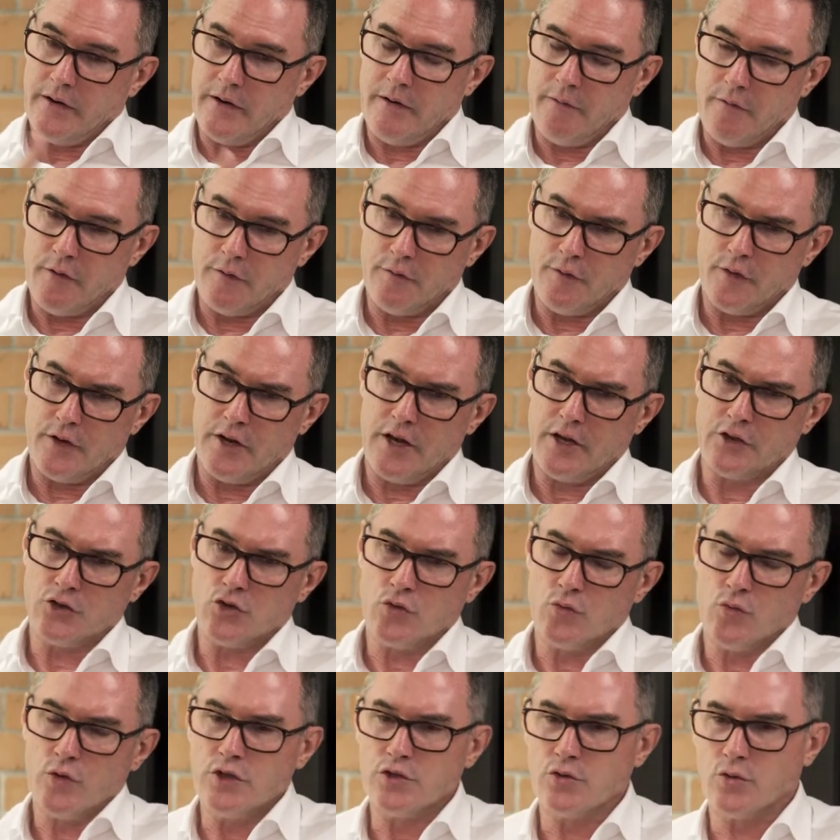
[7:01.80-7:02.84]
have the
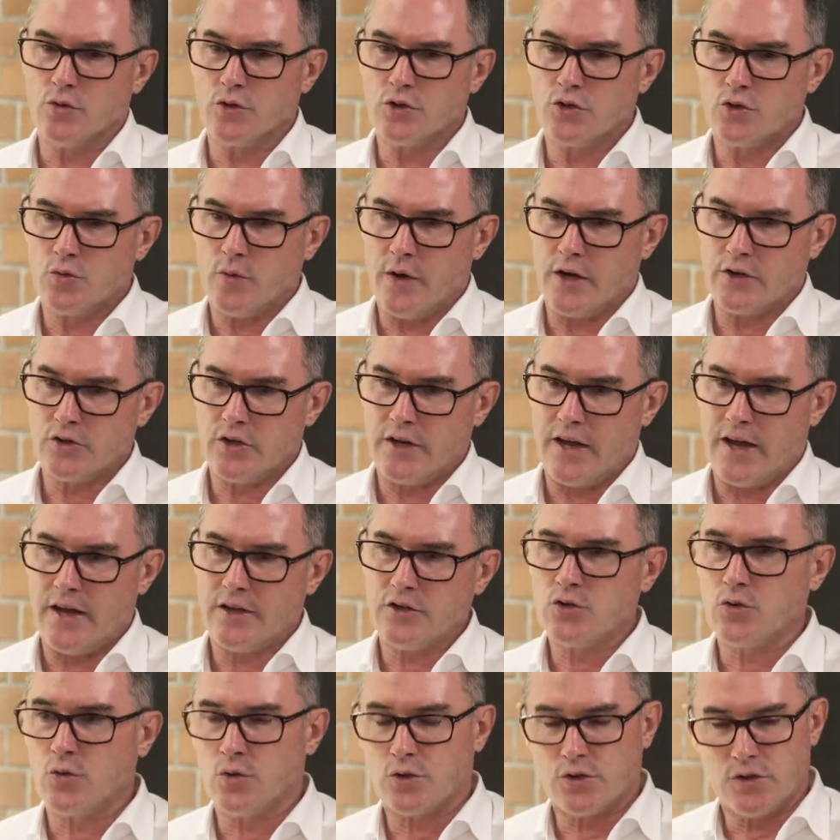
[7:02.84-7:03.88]
financial resource to actually
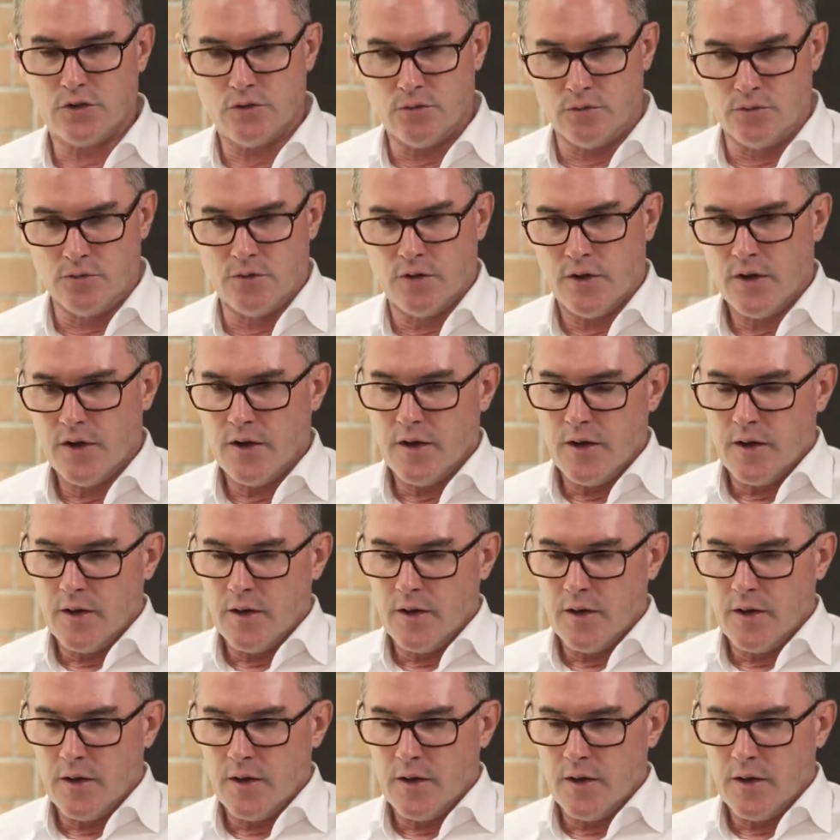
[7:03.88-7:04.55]
outsource it. Mm.